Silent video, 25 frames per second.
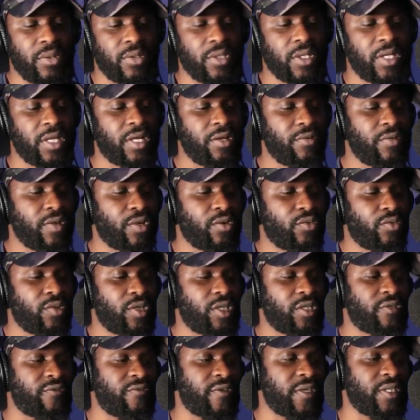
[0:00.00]
you're hearing all
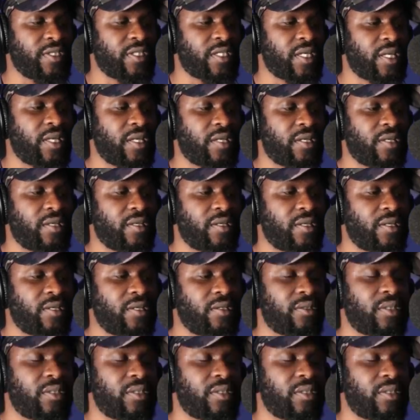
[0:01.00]
these things and